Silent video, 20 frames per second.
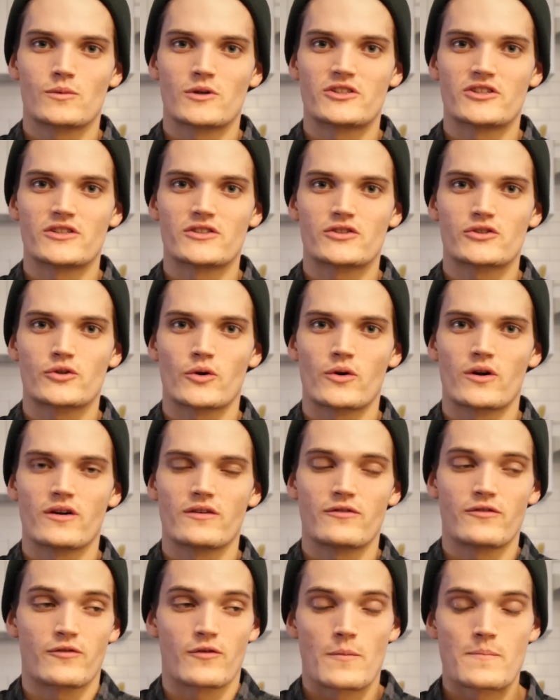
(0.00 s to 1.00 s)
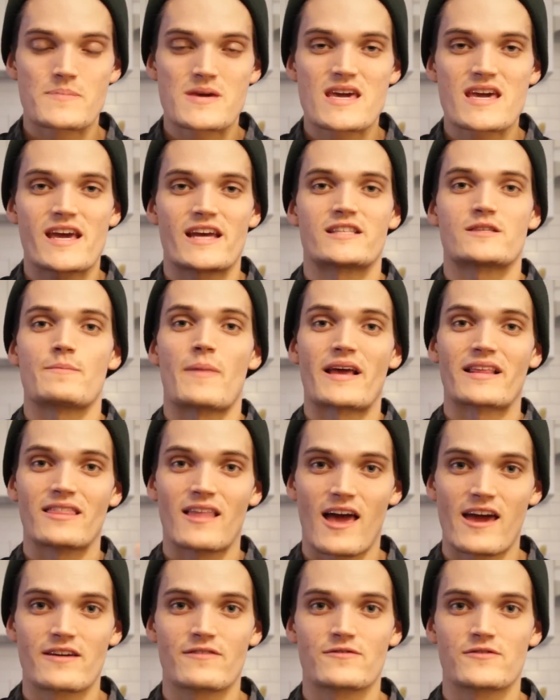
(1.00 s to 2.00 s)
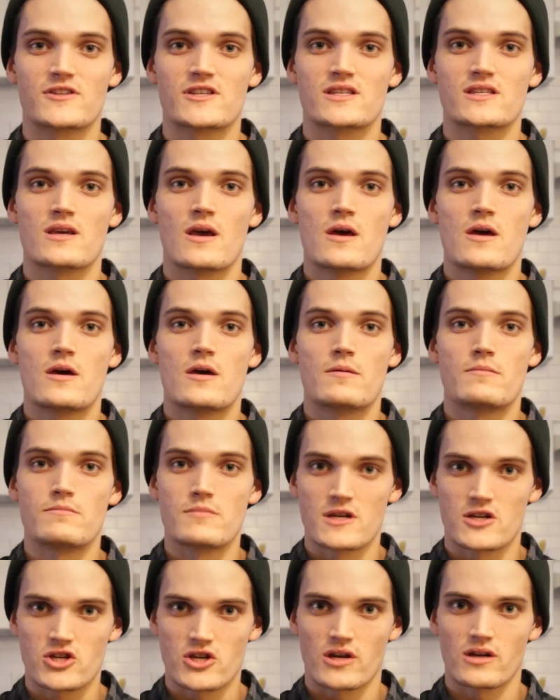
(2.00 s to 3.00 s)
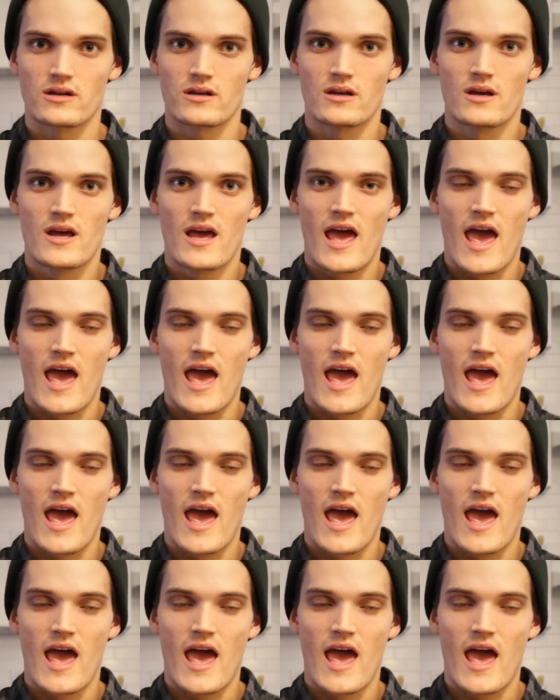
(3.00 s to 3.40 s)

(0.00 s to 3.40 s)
which is sort of, for me, it's my life's mission.